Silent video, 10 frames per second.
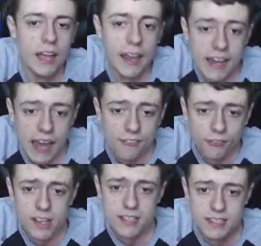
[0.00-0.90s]
In
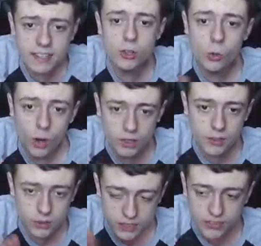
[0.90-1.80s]
every single
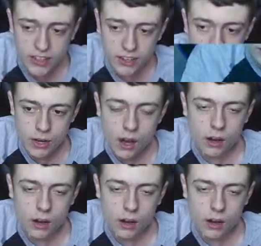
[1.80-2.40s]
unvaulting video,